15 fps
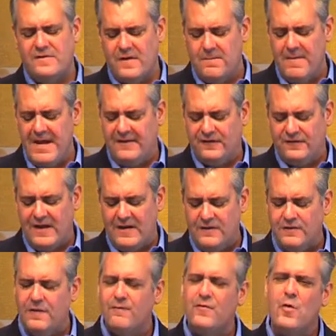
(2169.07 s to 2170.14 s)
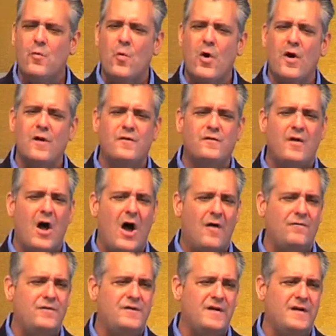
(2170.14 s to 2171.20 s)
to make sense of the words
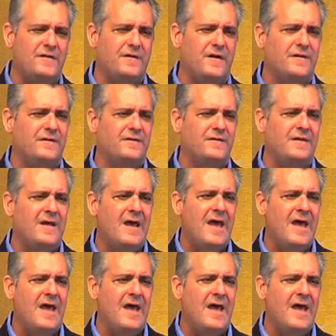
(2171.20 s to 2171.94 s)
of Jesus